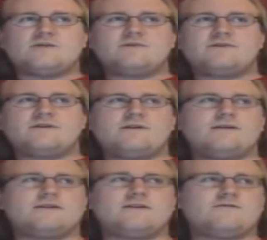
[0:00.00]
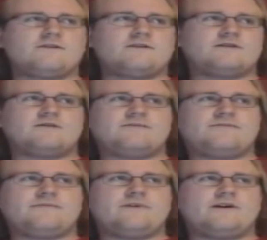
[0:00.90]
just with different
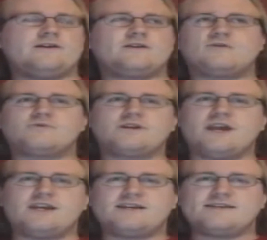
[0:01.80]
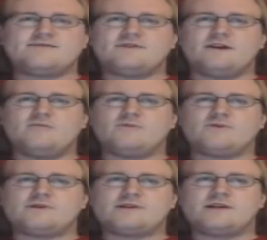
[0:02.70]
interpretations of the
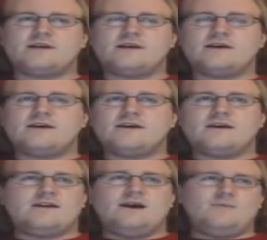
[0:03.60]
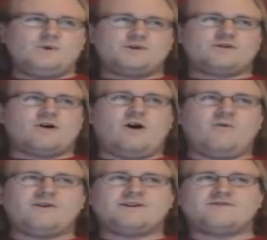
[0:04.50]
numbers. And numbers are
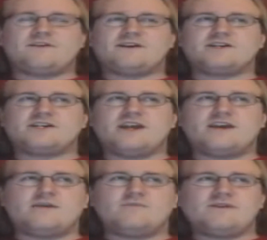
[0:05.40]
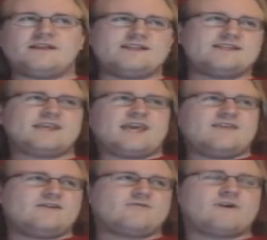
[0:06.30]
always fucking shaky, but let's
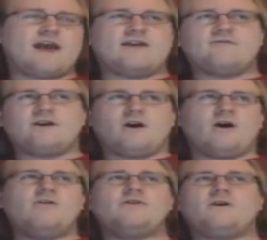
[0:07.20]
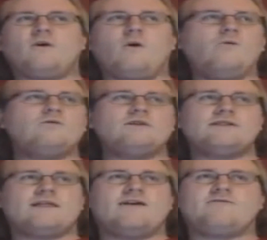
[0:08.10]
say that you're right, and we are the
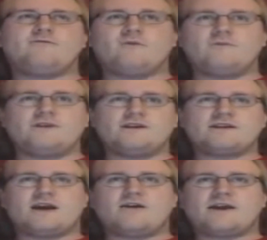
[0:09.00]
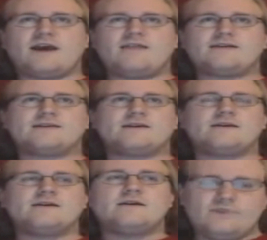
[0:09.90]
only life form in the entire
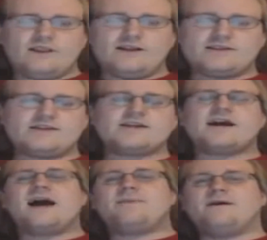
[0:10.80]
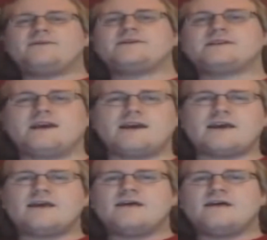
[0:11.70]
galaxy. It's such a cop-out to
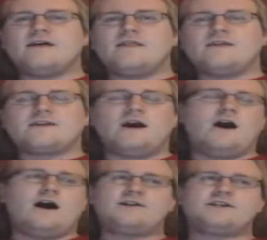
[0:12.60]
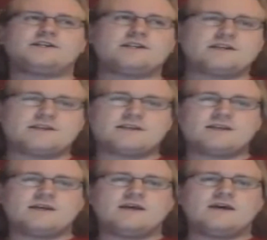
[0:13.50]
say that
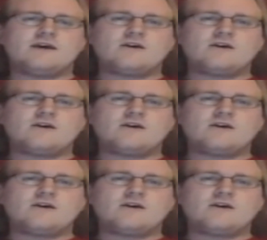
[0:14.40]
consciousness,